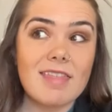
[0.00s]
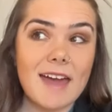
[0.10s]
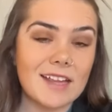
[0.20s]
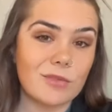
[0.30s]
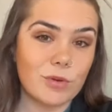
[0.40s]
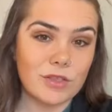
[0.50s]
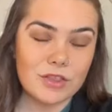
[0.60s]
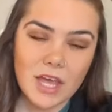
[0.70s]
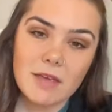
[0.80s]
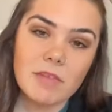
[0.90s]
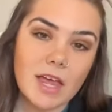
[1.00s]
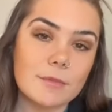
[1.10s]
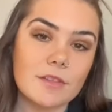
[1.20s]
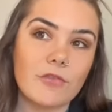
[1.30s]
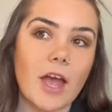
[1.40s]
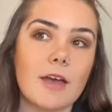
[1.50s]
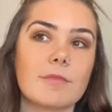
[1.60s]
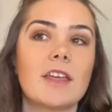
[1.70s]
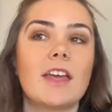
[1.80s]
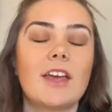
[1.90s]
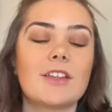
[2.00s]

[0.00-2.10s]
that's where the shame comes from.